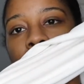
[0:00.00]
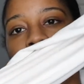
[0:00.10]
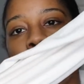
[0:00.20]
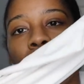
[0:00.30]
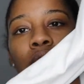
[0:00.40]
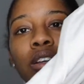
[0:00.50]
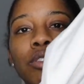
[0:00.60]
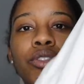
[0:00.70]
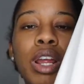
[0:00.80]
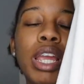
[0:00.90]
see
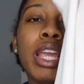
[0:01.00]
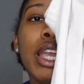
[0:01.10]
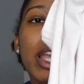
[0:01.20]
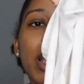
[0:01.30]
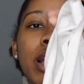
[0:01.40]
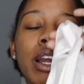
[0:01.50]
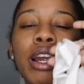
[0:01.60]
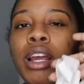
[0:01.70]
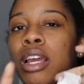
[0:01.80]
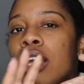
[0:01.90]
right
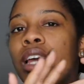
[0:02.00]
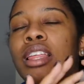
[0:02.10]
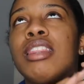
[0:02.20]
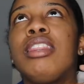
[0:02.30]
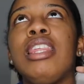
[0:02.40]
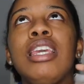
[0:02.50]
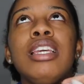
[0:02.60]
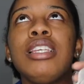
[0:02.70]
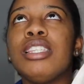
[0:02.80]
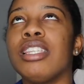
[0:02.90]
here.
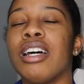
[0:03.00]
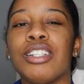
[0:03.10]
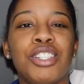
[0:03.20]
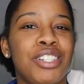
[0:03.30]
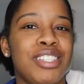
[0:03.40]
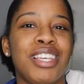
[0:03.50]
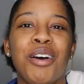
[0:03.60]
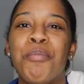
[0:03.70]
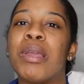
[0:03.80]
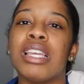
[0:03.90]
These are just
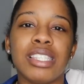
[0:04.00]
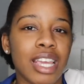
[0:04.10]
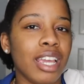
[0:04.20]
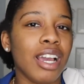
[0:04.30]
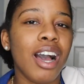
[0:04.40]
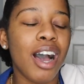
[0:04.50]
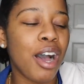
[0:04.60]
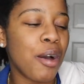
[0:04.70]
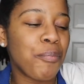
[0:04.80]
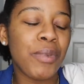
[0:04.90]
amazing.
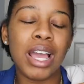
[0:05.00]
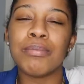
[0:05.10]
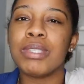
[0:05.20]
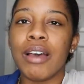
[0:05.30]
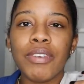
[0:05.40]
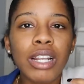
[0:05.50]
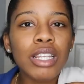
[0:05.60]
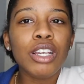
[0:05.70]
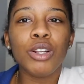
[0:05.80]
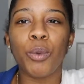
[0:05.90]
I'm
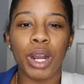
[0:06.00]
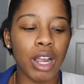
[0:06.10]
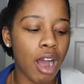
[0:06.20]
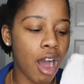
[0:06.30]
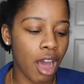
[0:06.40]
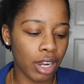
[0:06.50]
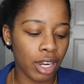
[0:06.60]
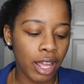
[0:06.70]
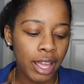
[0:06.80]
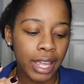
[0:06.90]
definitely gonna work
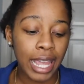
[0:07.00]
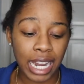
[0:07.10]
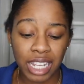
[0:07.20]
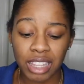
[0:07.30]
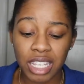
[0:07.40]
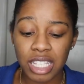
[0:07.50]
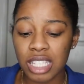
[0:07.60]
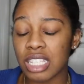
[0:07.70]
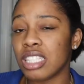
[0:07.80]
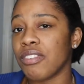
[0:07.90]
on getting these
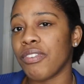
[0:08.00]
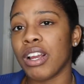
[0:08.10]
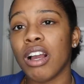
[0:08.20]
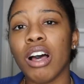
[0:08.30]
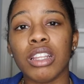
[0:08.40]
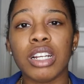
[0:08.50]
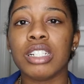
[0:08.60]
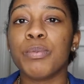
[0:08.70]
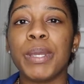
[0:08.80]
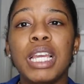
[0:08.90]
in different
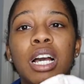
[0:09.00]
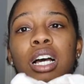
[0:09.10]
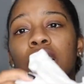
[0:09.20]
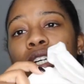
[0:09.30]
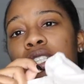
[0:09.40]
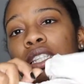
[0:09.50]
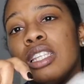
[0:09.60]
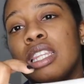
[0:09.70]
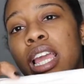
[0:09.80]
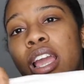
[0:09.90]
colors because
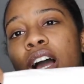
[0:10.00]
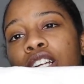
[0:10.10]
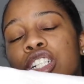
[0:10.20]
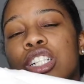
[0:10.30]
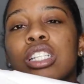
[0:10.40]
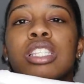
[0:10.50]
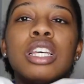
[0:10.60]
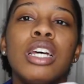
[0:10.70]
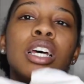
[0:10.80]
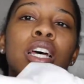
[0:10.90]
they are just